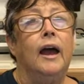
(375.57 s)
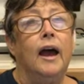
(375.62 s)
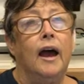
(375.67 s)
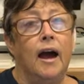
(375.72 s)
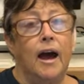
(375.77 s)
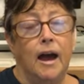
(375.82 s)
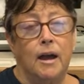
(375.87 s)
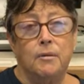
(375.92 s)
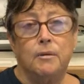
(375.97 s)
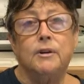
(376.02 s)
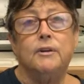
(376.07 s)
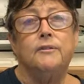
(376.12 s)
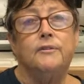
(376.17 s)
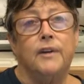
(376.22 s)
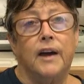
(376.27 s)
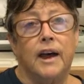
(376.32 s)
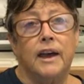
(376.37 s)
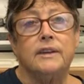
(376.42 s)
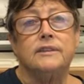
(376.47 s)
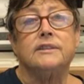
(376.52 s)
I would
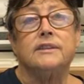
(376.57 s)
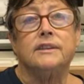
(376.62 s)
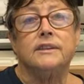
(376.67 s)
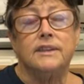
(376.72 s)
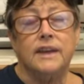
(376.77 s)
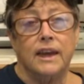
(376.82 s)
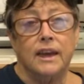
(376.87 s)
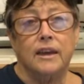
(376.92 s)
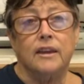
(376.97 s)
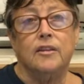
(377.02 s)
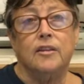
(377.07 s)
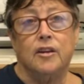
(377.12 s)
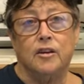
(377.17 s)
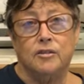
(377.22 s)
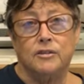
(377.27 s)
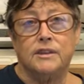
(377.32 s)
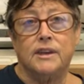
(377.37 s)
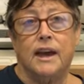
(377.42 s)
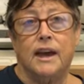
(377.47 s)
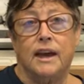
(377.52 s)
advise taking
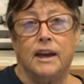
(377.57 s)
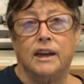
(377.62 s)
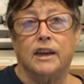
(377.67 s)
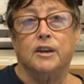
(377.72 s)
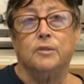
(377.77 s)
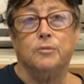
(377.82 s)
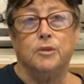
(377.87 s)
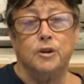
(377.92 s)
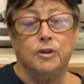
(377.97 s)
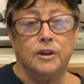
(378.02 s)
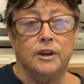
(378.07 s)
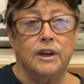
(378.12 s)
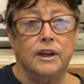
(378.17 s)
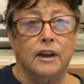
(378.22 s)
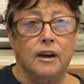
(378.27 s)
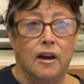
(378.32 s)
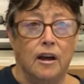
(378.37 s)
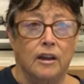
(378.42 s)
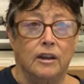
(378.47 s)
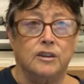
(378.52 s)
those at a community
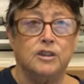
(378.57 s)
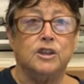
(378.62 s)
college